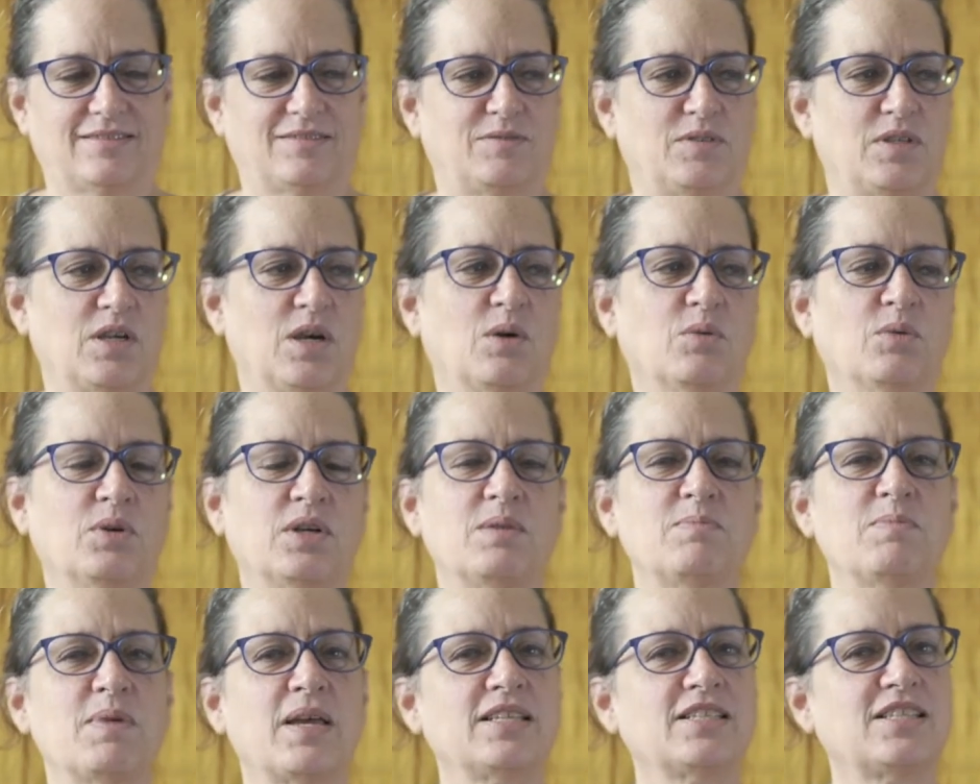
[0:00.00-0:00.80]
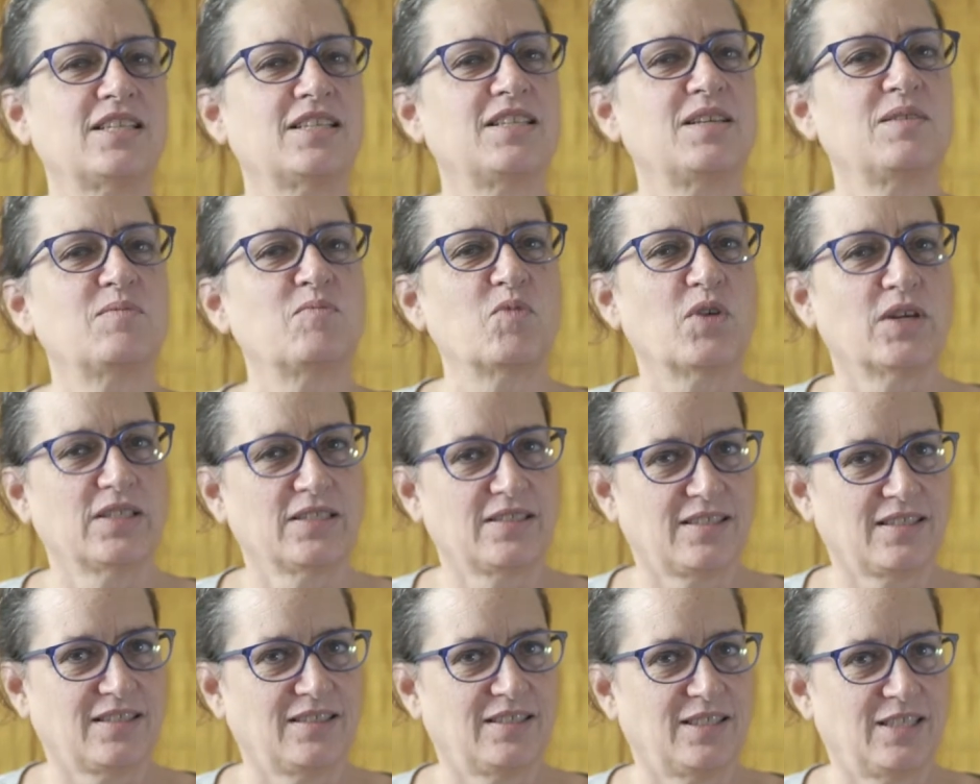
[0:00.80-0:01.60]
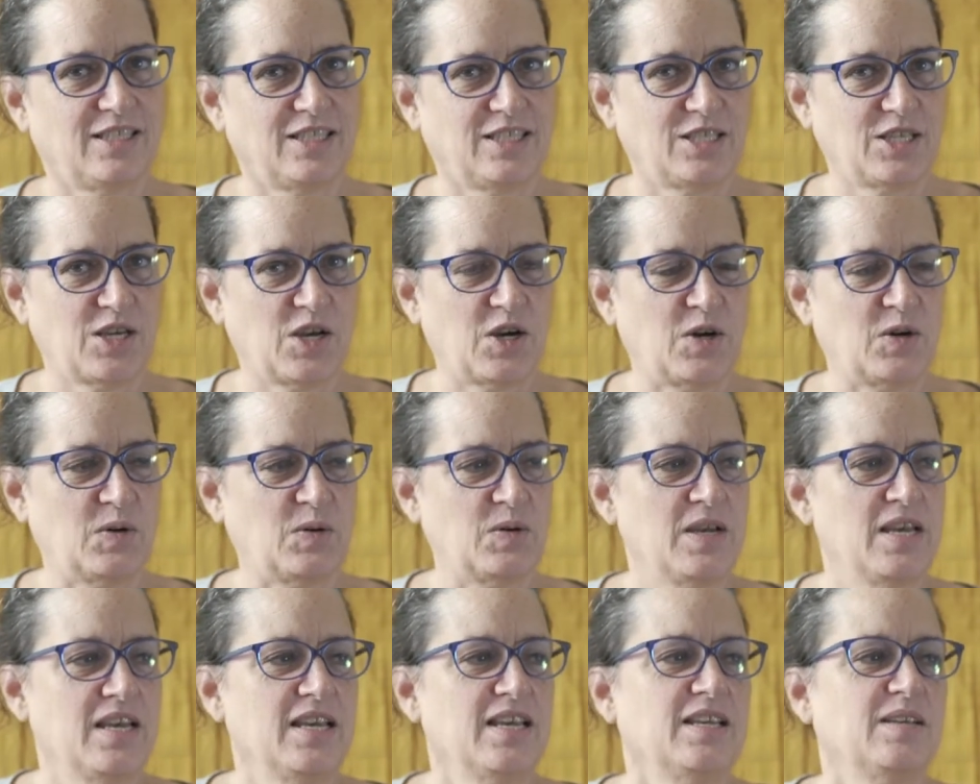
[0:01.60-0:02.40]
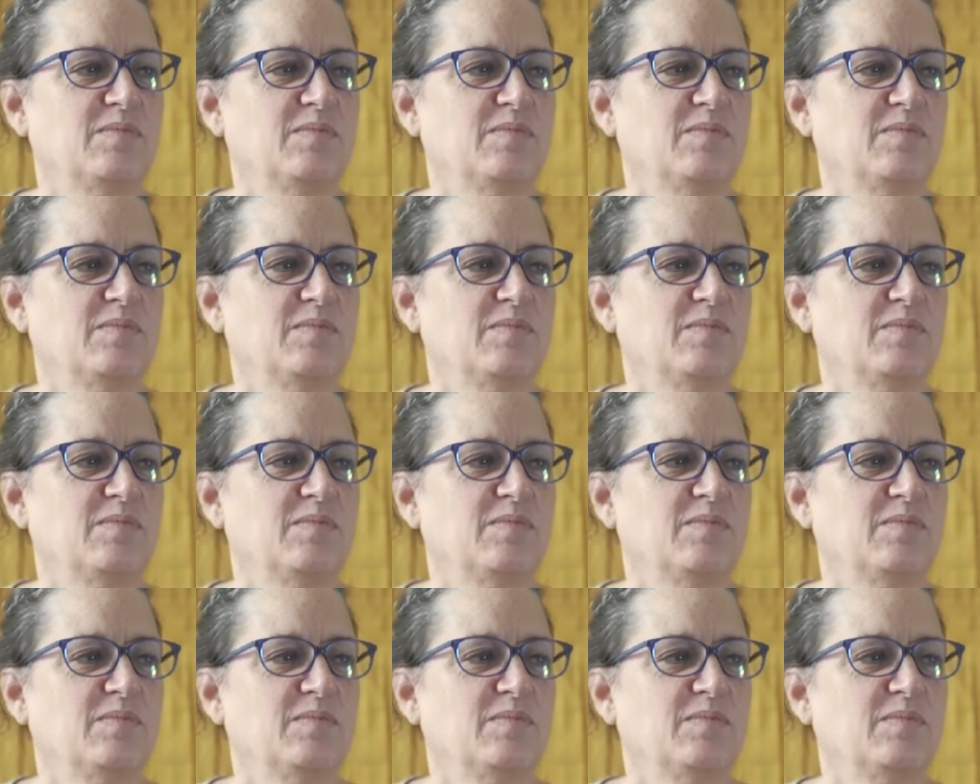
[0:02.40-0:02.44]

We already mentioned him once in this show,